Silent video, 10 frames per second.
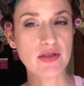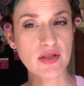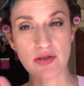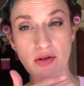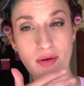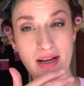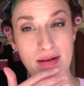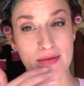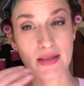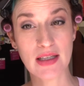because you're growing
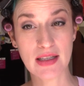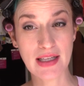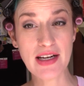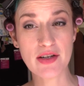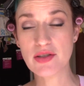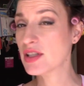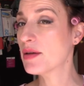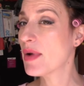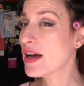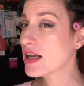out layers, in
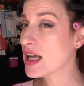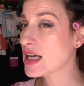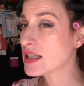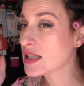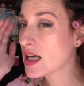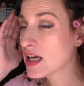my case,